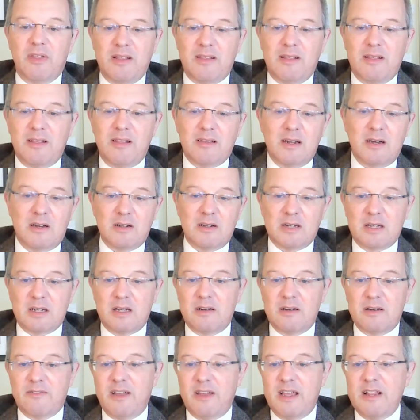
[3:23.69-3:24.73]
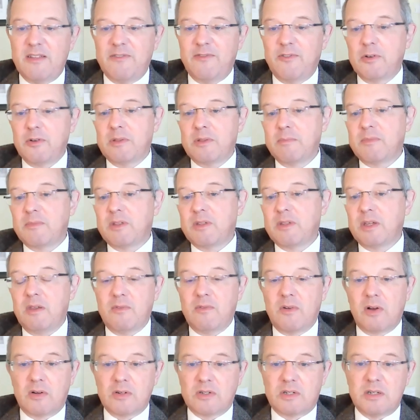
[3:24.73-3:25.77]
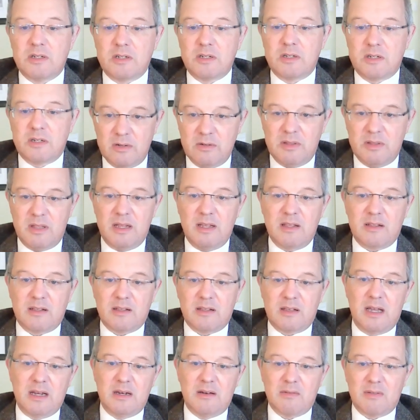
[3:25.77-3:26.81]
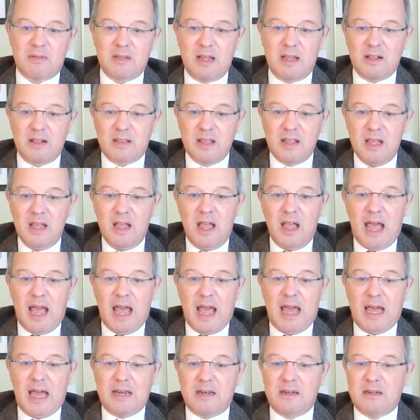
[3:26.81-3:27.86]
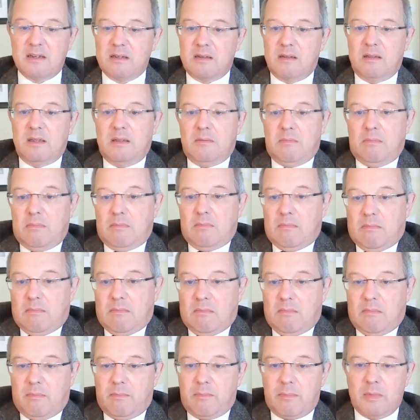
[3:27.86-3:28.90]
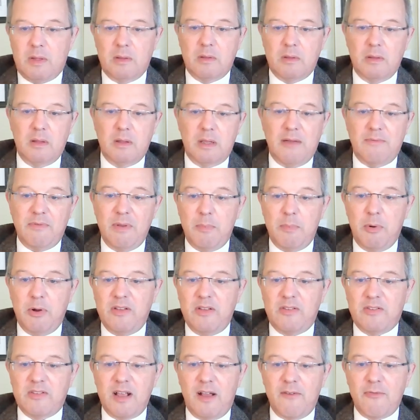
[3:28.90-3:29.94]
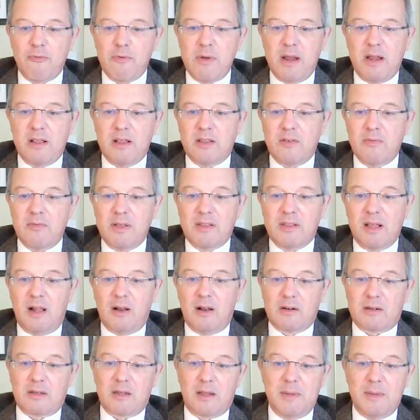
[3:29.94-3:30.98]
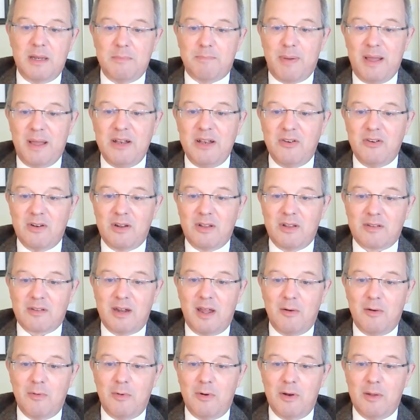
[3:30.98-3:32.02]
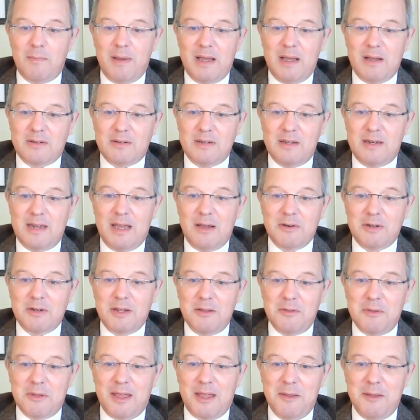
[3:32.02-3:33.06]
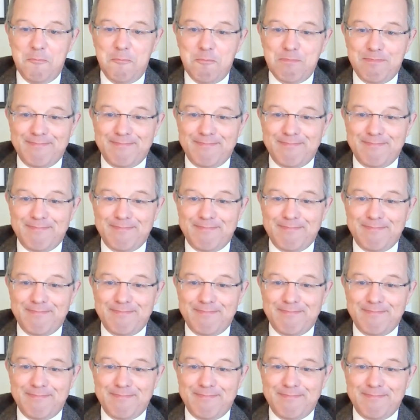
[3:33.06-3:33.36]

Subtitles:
This is an article of faith for them, that you've got to do these kind of things, and everybody's suffering as a result. I mean, pensioners know all about it now, don't they?